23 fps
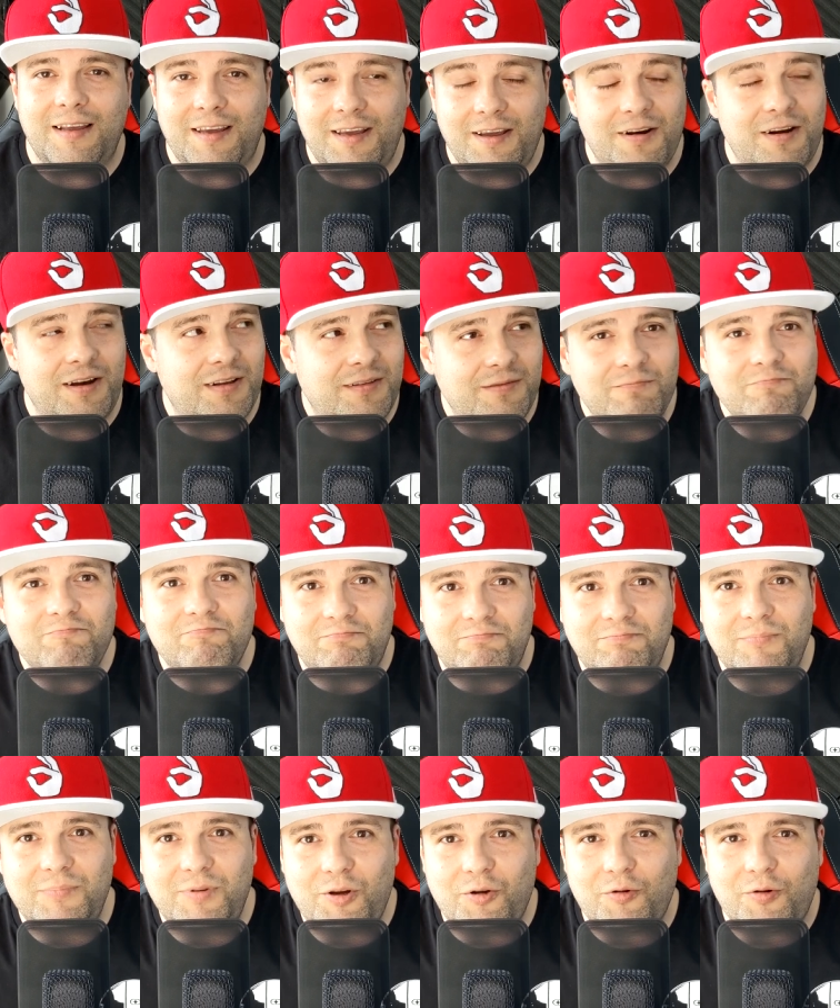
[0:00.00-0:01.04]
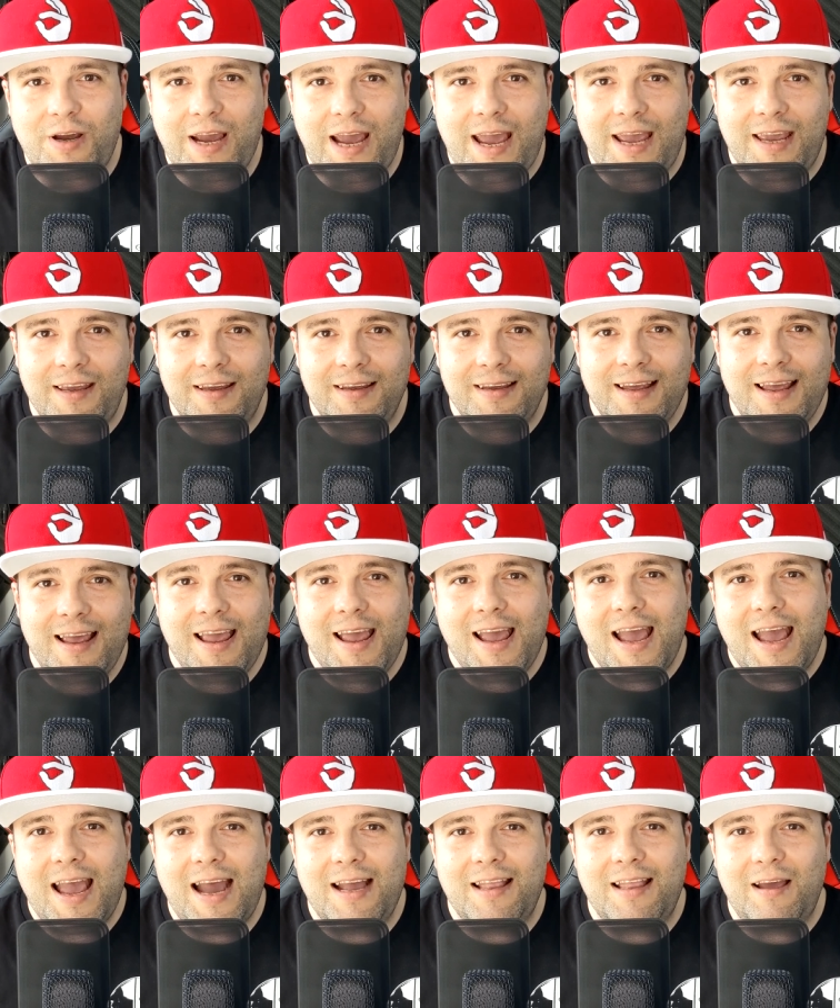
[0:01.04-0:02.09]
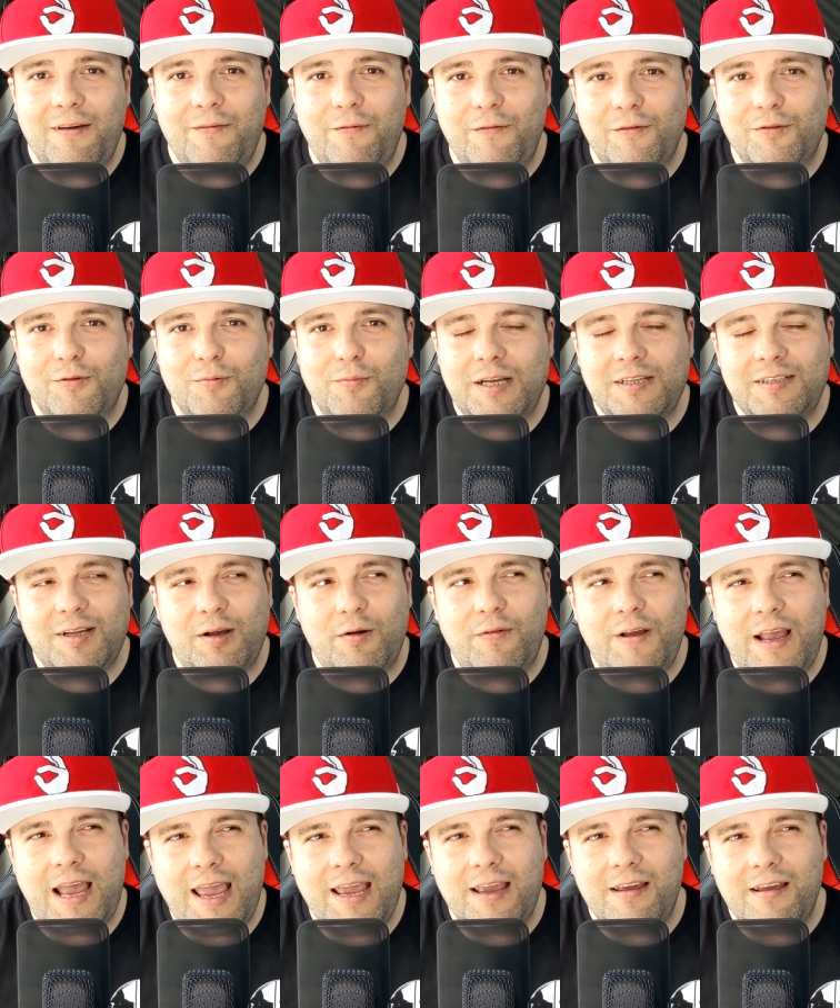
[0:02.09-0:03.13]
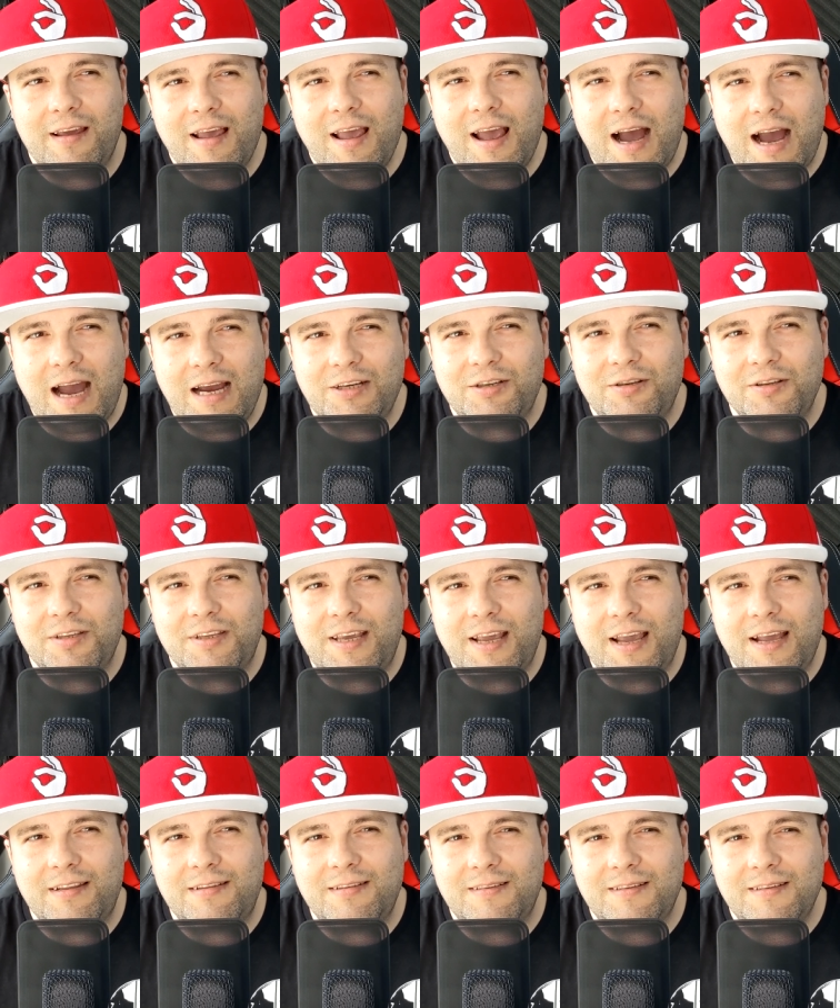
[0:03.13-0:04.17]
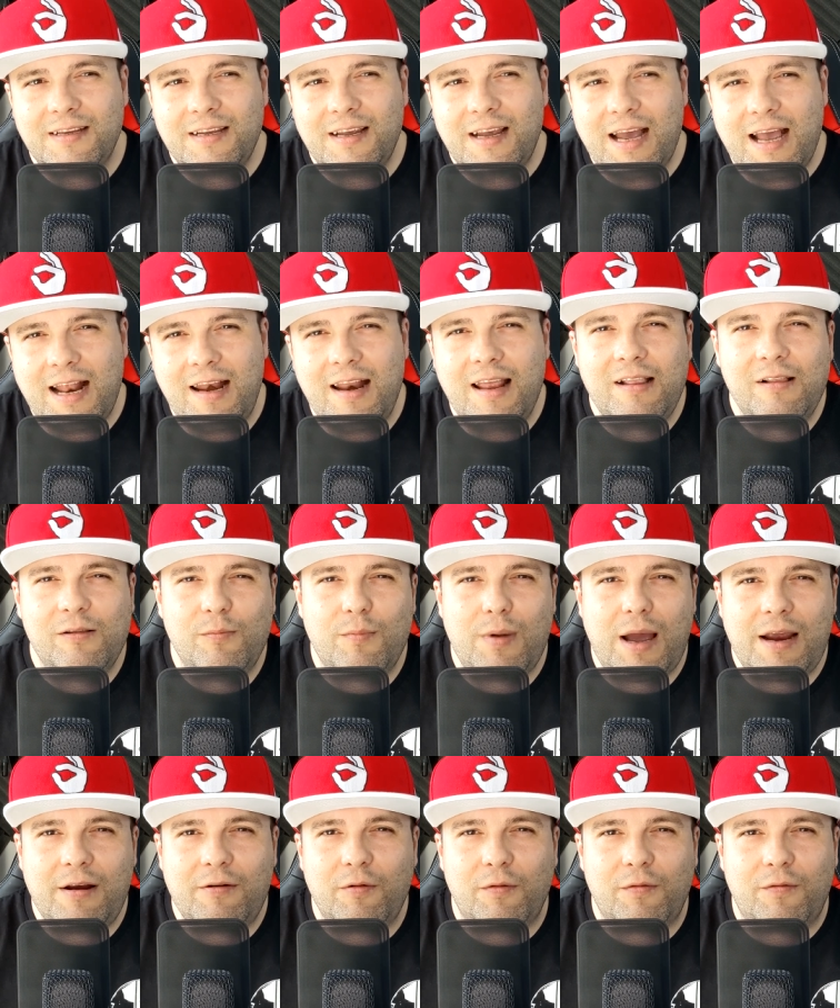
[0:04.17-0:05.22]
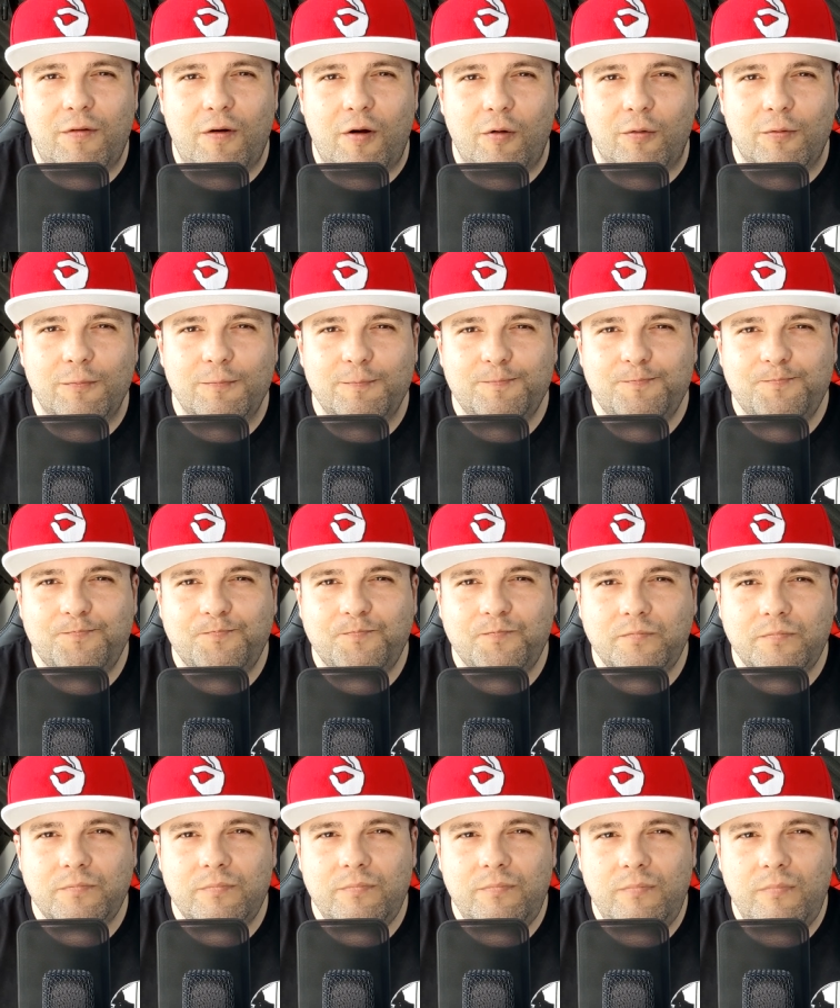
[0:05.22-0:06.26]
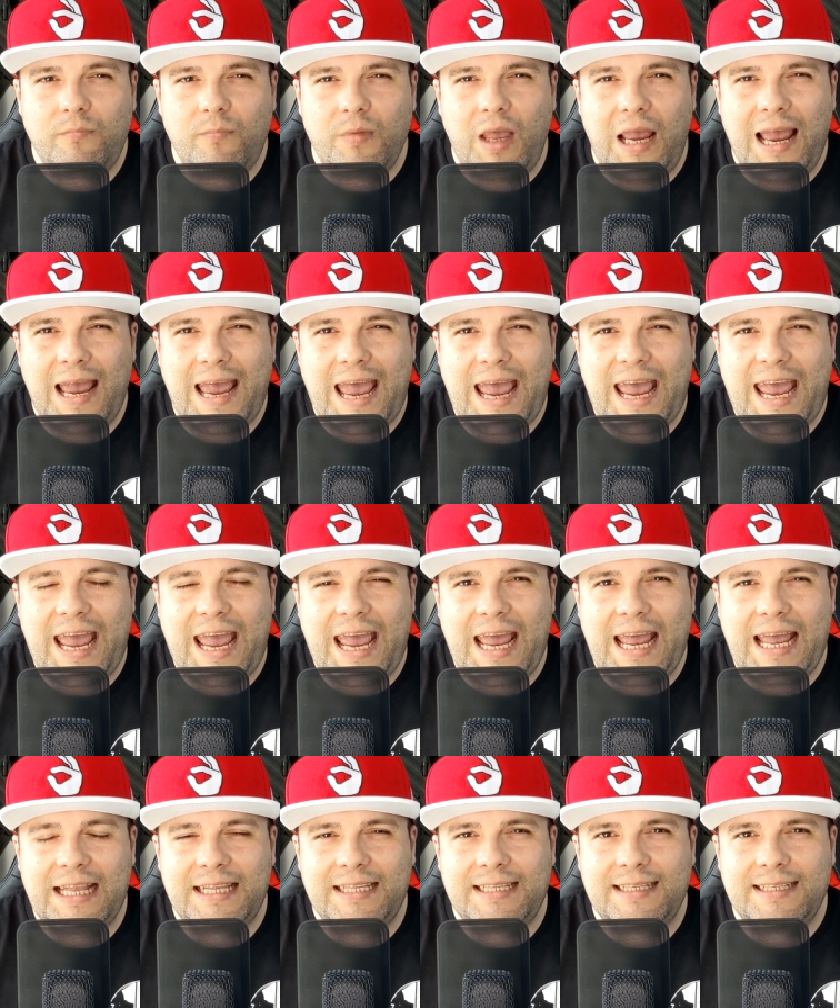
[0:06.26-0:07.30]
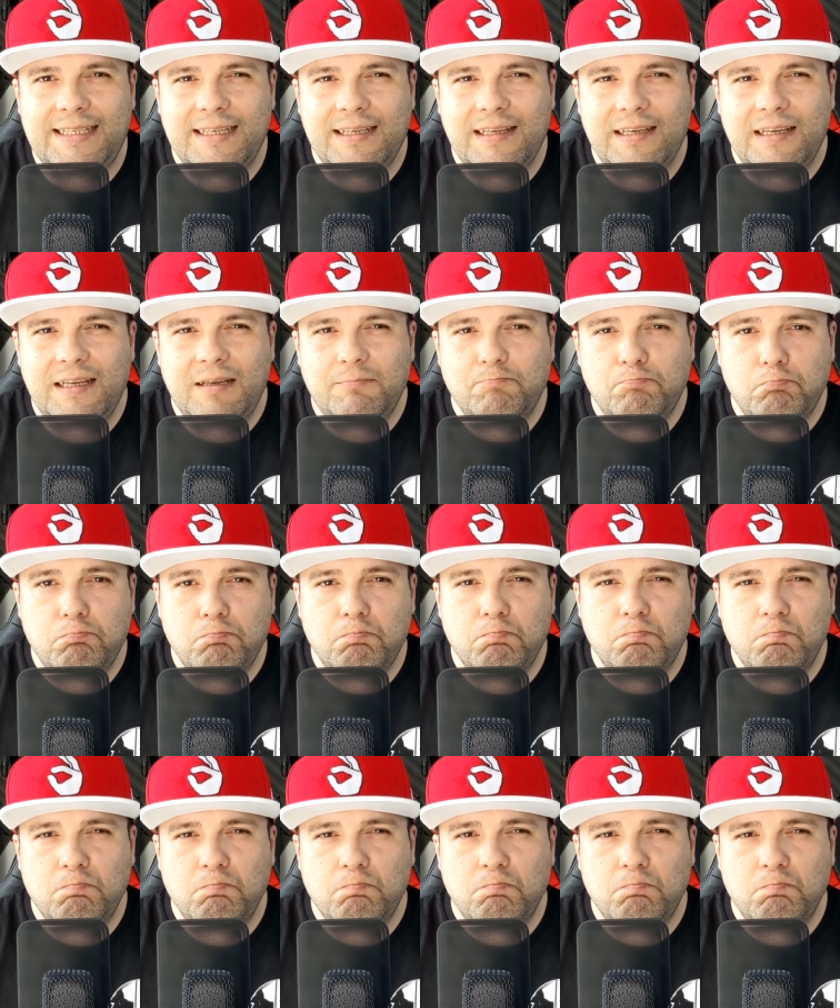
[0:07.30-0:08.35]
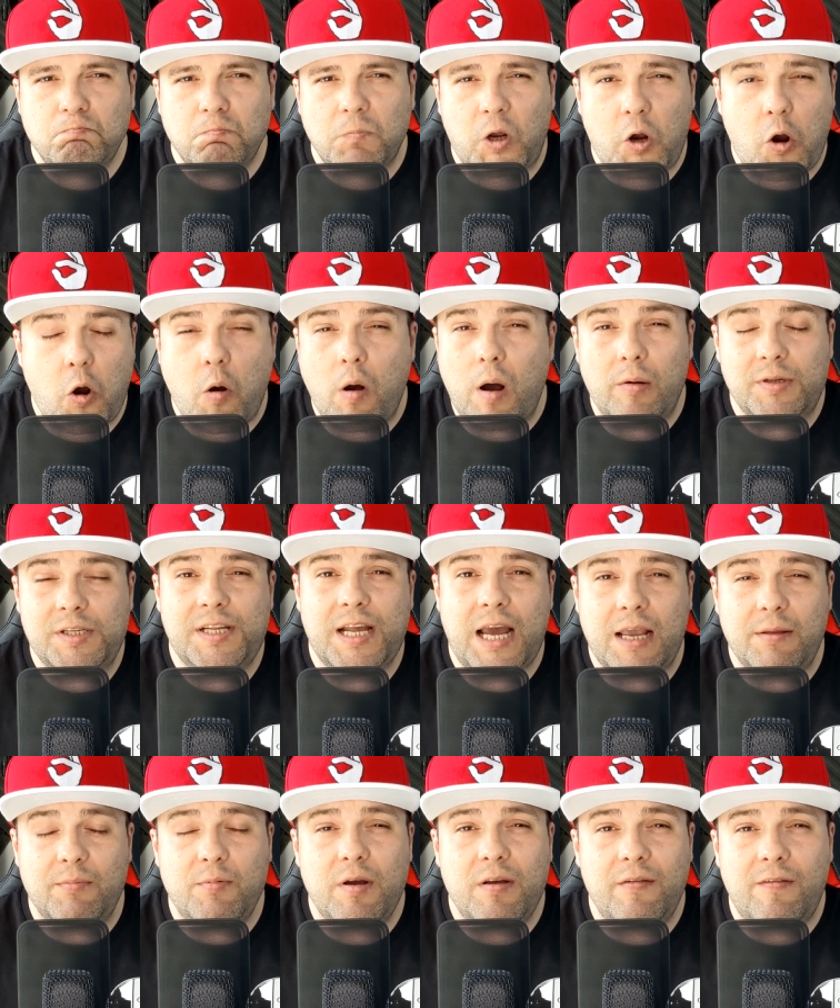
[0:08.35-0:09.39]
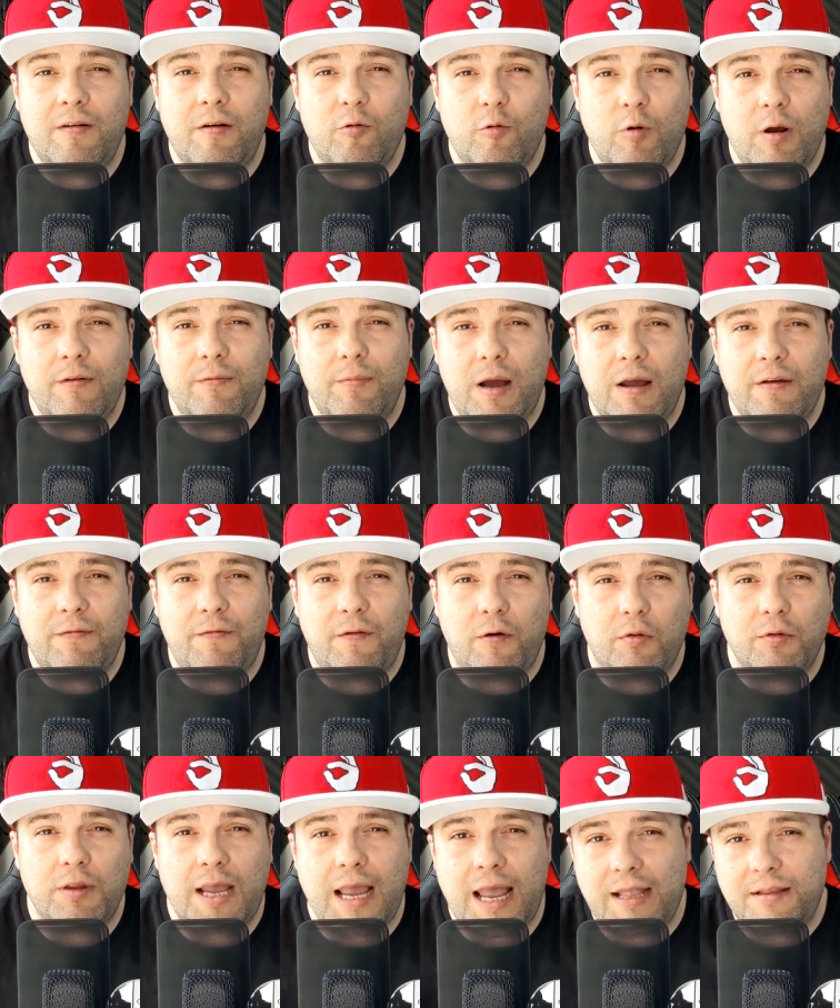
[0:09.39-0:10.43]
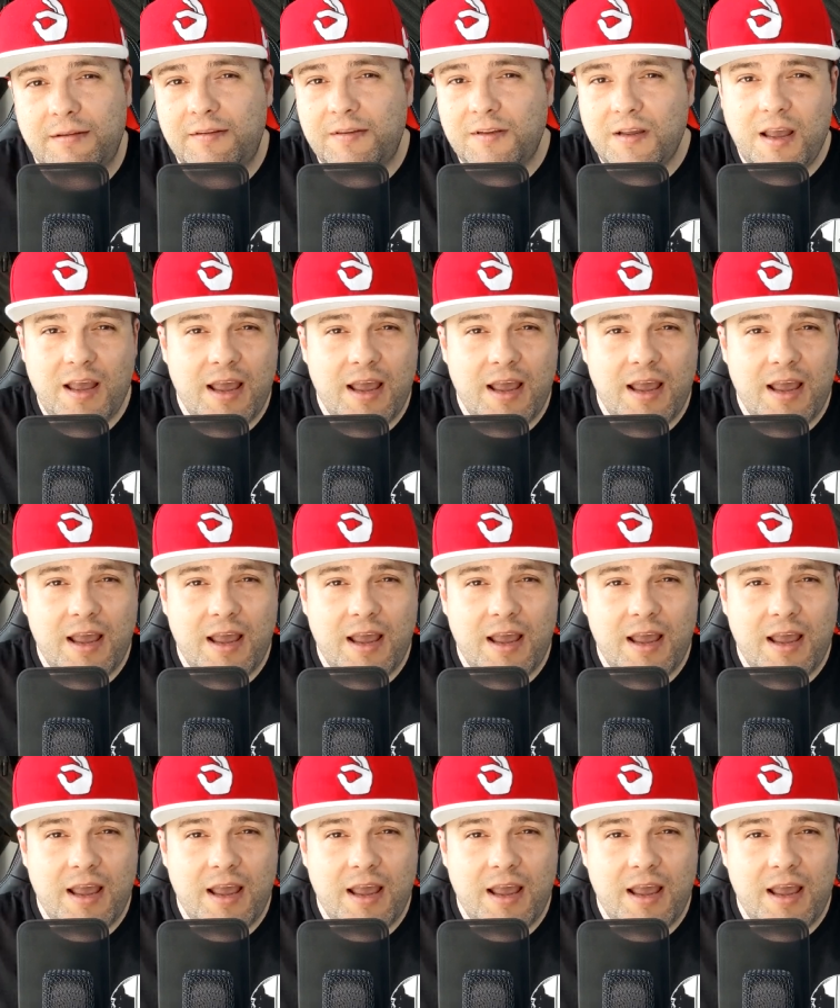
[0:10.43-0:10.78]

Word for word: here in UK, and I thought to myself, hey, I should get a little microphone and go outside with, with my phone and